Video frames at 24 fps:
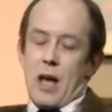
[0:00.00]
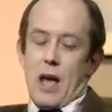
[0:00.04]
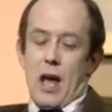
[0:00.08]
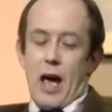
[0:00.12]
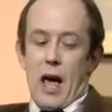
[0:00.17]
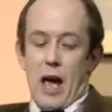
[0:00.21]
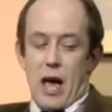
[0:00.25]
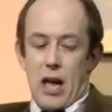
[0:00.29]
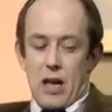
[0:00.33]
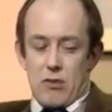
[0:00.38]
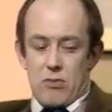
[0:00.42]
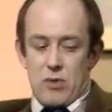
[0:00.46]

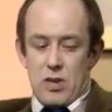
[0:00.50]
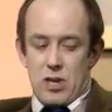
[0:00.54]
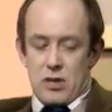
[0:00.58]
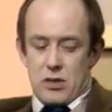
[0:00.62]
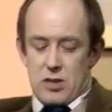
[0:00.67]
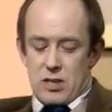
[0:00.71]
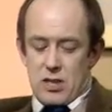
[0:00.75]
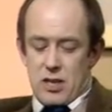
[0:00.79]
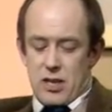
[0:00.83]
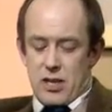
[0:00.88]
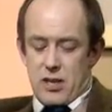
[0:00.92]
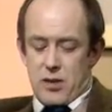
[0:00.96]
And
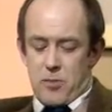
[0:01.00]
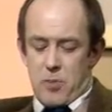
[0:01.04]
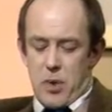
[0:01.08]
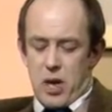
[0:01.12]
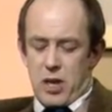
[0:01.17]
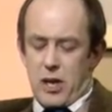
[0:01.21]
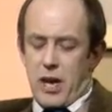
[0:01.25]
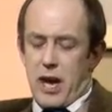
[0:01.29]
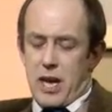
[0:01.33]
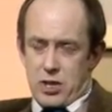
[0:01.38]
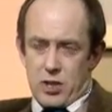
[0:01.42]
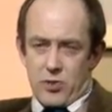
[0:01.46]
it's a
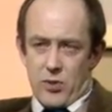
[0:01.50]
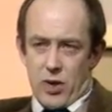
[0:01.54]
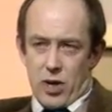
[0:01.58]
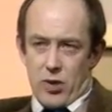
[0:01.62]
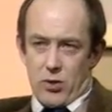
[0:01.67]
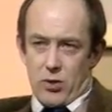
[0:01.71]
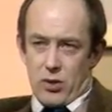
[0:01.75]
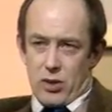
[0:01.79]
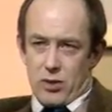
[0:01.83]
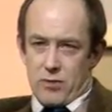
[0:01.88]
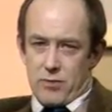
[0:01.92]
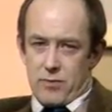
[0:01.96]

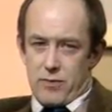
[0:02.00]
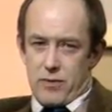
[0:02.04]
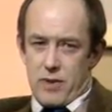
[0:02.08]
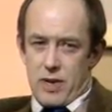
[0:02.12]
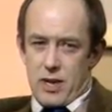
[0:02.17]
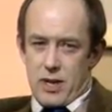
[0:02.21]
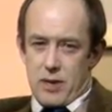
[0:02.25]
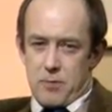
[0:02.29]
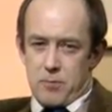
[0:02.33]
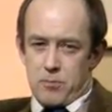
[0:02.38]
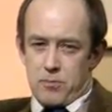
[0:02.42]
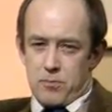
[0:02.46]
casserole of
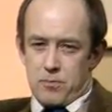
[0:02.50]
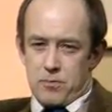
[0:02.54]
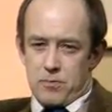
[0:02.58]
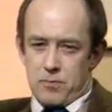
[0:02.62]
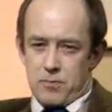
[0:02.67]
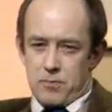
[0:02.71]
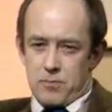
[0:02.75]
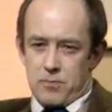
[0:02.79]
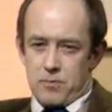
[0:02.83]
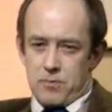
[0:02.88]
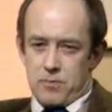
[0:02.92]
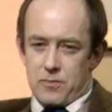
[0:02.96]

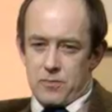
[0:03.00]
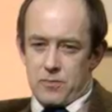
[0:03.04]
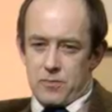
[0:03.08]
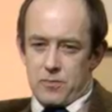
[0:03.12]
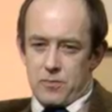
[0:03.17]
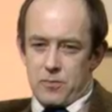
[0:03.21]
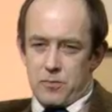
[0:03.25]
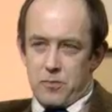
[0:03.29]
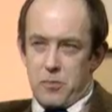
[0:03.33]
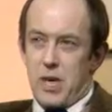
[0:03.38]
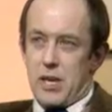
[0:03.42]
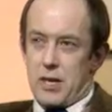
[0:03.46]

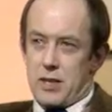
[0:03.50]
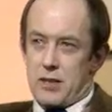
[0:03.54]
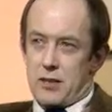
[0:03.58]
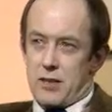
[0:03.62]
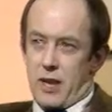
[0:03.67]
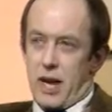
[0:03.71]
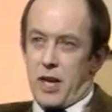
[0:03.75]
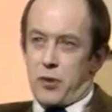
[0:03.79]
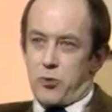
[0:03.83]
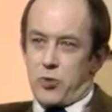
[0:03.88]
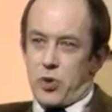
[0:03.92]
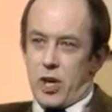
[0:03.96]
pig's
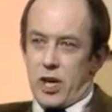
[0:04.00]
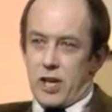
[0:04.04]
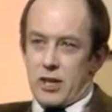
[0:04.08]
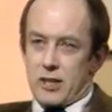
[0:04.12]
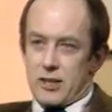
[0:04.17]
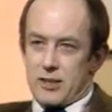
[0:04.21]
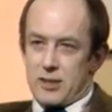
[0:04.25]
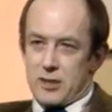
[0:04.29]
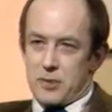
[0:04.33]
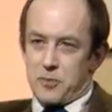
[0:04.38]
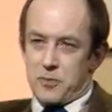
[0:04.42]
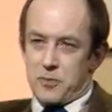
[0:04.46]
entrails.